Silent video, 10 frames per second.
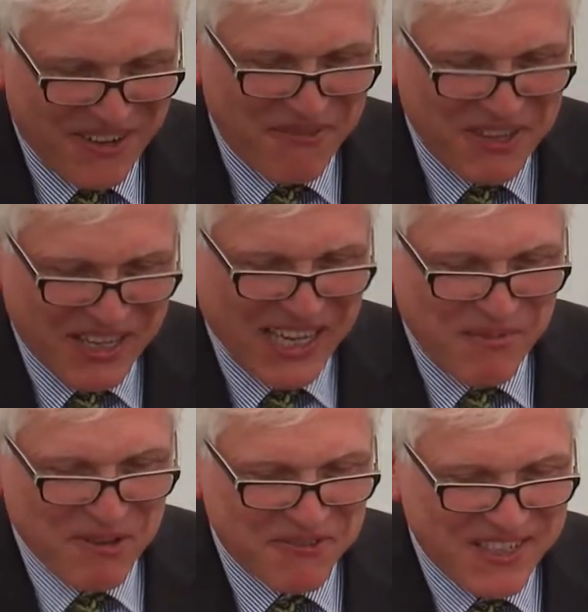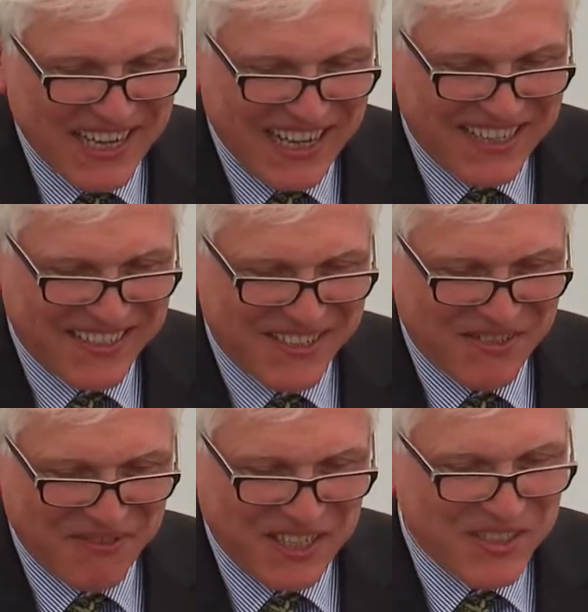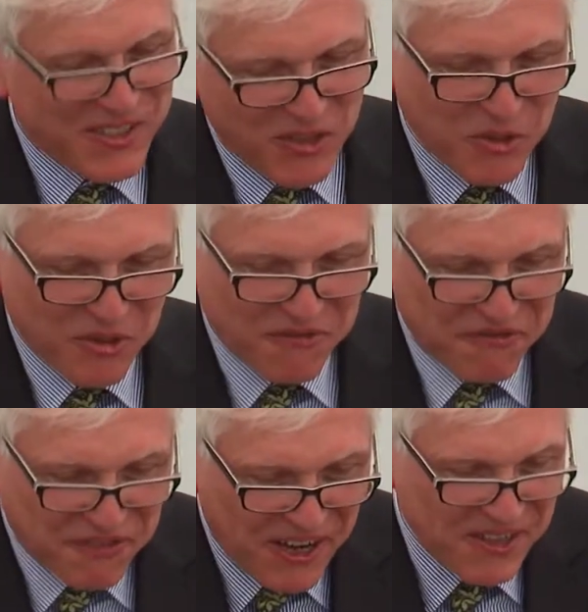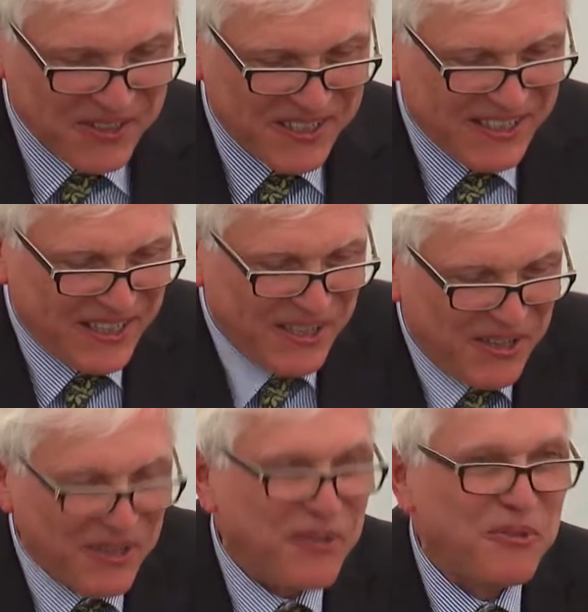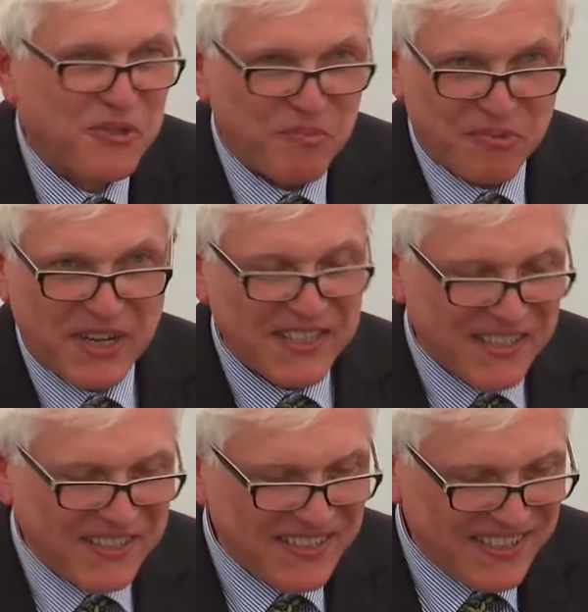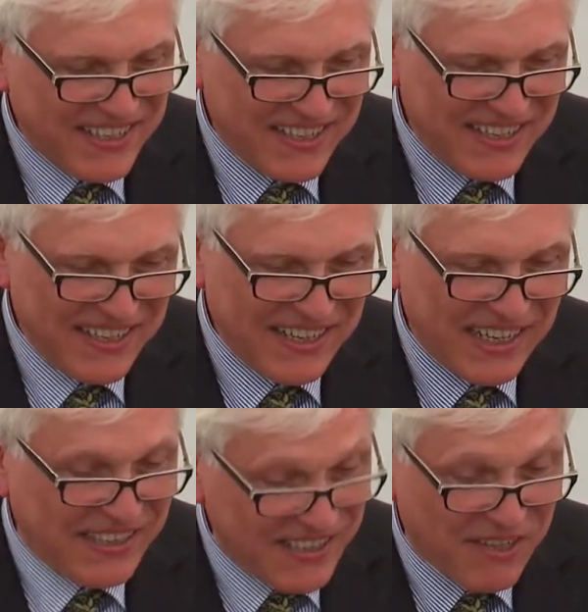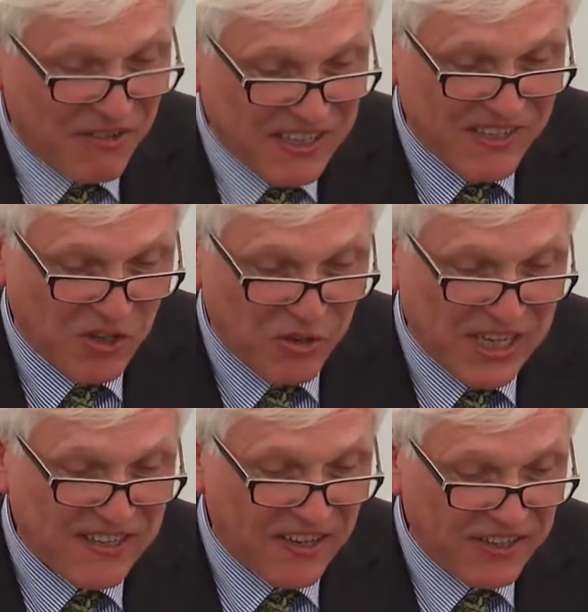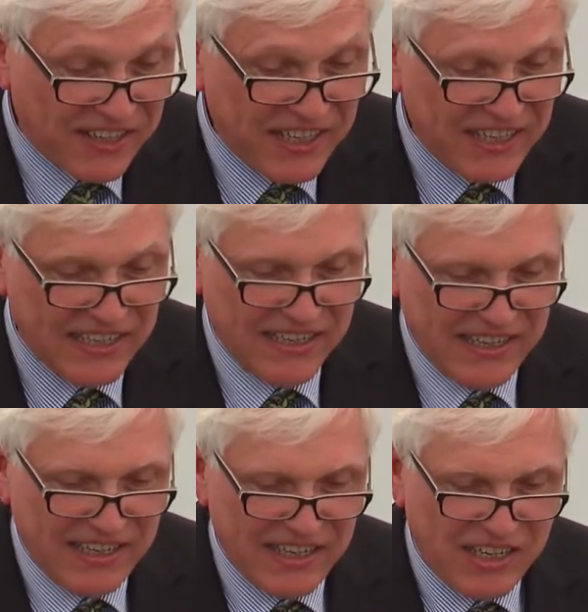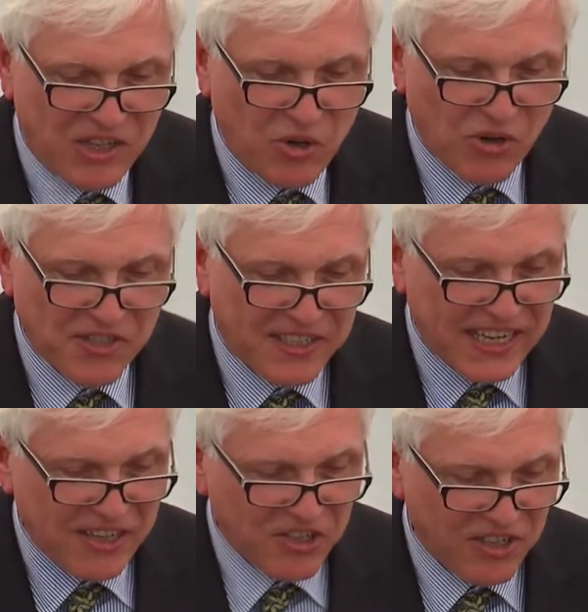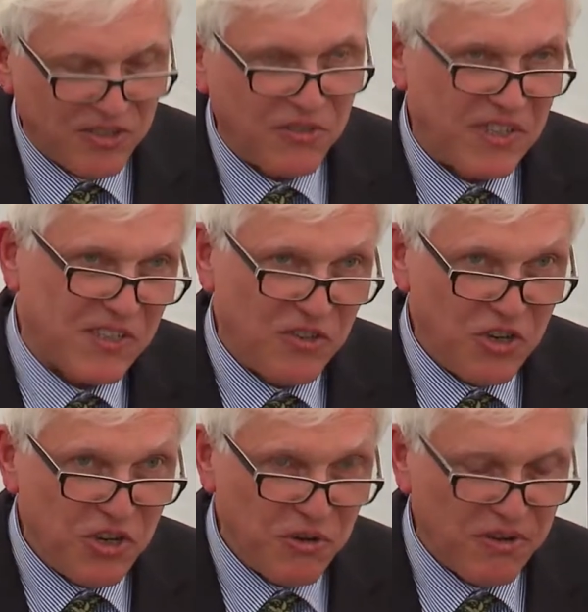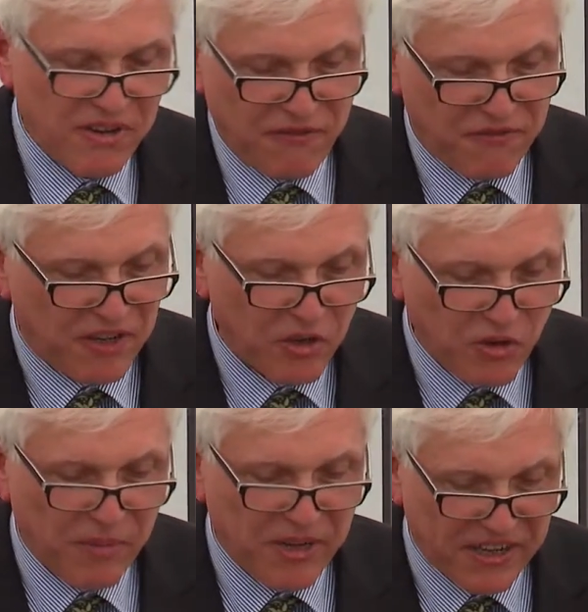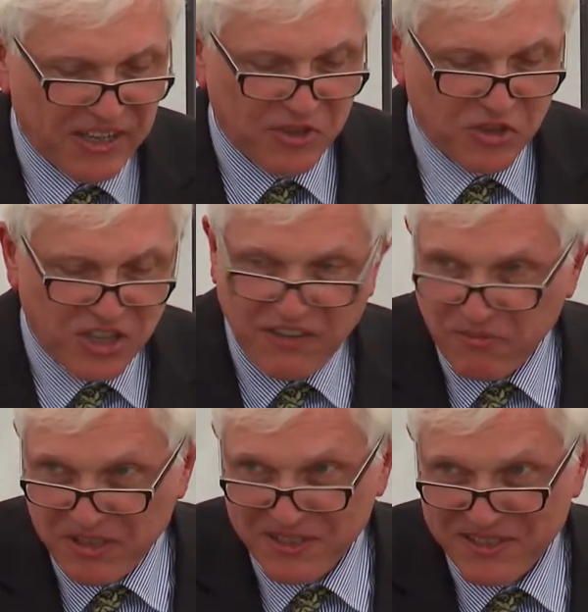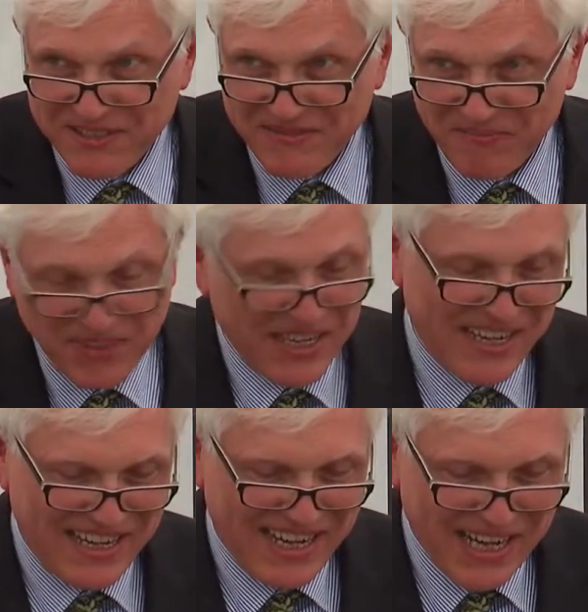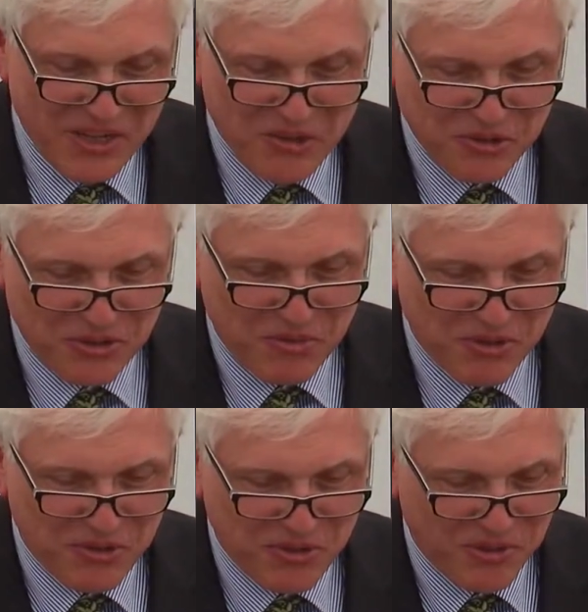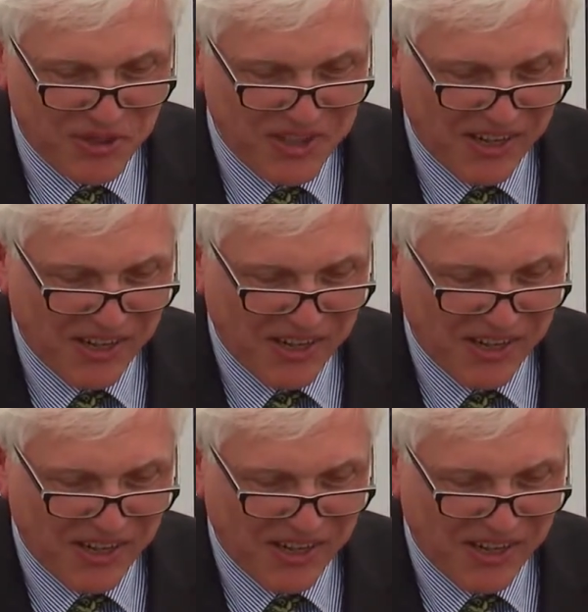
of the Academy of Sciences of the Institute of France, whose presence at this event is a great honor. It calls attention to this new uh, Franco-American achievement and contributes to the